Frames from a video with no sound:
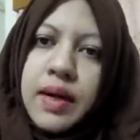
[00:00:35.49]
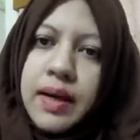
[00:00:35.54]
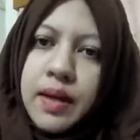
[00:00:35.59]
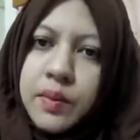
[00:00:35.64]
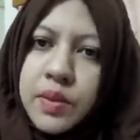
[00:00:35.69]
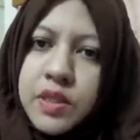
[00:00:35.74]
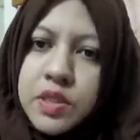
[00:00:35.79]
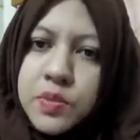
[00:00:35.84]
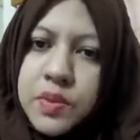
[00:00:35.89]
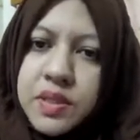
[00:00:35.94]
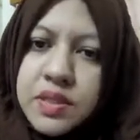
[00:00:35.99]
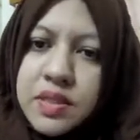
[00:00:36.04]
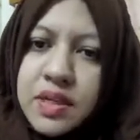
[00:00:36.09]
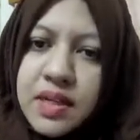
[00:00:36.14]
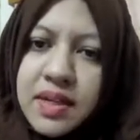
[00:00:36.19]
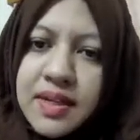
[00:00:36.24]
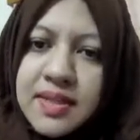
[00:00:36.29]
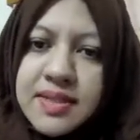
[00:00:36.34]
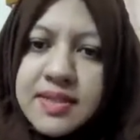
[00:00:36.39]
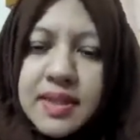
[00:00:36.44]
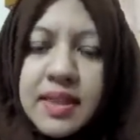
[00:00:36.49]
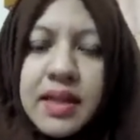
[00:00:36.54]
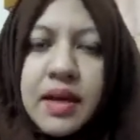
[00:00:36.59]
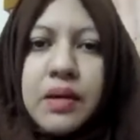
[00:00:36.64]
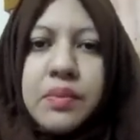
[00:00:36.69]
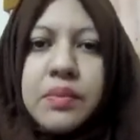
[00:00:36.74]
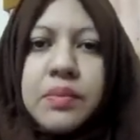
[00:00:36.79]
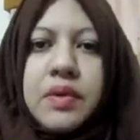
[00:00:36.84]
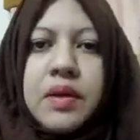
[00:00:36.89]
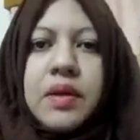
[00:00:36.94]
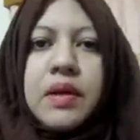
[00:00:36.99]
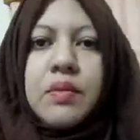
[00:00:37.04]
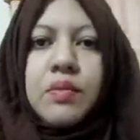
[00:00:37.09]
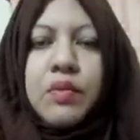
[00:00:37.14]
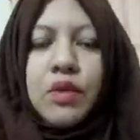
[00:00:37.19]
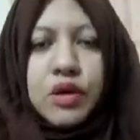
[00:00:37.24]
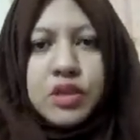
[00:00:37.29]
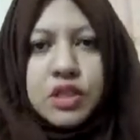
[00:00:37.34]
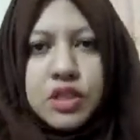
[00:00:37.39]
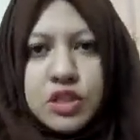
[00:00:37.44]
I am Ismat Zerin Islam,
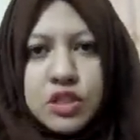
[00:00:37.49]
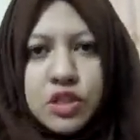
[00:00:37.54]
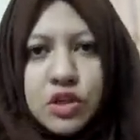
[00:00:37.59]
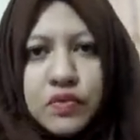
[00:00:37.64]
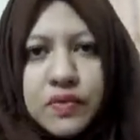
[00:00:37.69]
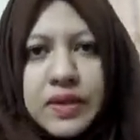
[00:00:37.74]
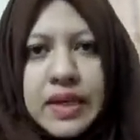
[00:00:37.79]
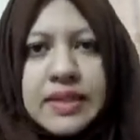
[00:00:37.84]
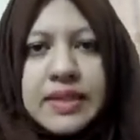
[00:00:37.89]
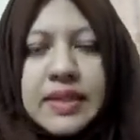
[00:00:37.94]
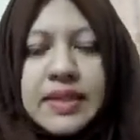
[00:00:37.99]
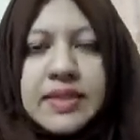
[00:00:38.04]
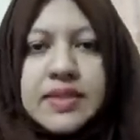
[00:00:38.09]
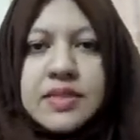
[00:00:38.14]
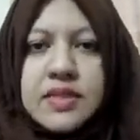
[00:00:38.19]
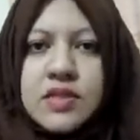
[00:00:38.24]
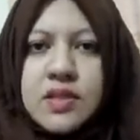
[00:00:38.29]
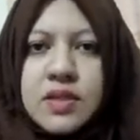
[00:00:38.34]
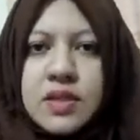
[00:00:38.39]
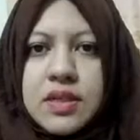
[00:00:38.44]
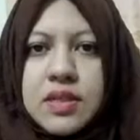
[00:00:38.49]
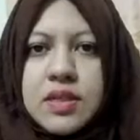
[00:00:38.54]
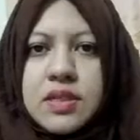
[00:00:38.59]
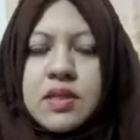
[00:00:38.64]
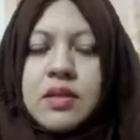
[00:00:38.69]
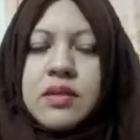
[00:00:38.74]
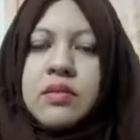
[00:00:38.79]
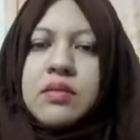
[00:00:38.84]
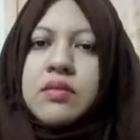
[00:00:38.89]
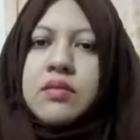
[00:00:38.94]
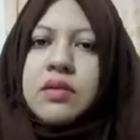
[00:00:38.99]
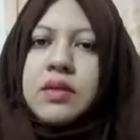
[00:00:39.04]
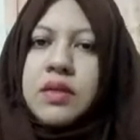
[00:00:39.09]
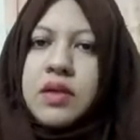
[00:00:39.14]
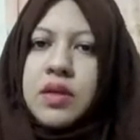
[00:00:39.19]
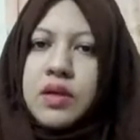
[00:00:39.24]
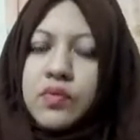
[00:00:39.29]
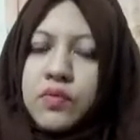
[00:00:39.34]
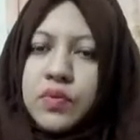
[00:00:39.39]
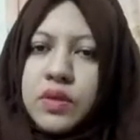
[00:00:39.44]
block teacher of KG Lichi section,
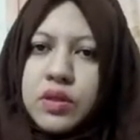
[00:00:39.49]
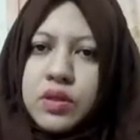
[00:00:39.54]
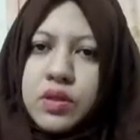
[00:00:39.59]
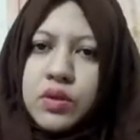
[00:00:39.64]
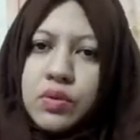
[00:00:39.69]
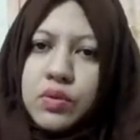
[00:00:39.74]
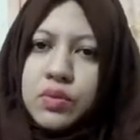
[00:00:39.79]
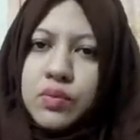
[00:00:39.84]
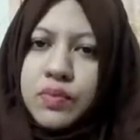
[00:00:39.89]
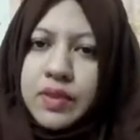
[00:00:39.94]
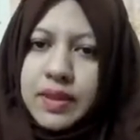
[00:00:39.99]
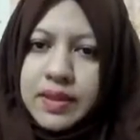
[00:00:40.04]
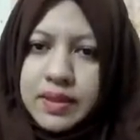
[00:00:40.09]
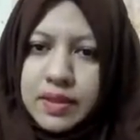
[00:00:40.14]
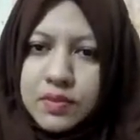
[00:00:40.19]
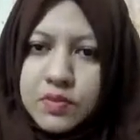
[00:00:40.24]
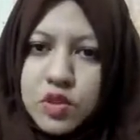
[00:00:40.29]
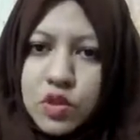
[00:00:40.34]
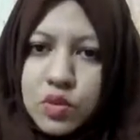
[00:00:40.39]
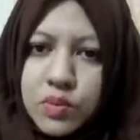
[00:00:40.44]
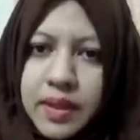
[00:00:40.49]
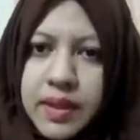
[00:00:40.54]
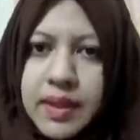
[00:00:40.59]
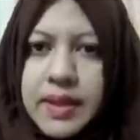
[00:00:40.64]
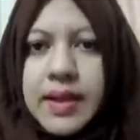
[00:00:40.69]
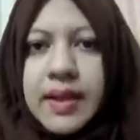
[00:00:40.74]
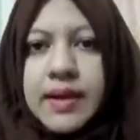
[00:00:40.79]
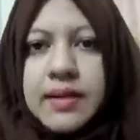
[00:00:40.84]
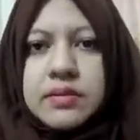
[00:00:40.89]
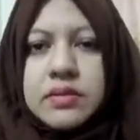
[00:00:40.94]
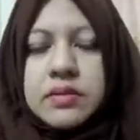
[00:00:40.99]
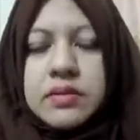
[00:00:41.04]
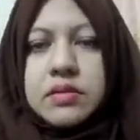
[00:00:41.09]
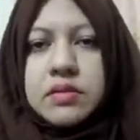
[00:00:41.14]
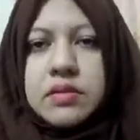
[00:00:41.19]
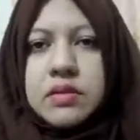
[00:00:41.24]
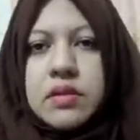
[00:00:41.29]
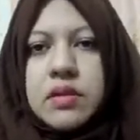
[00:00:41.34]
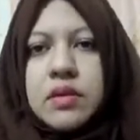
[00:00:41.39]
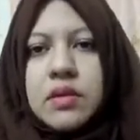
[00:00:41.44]
here with you. Welcome to my
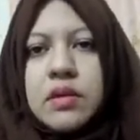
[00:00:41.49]
class.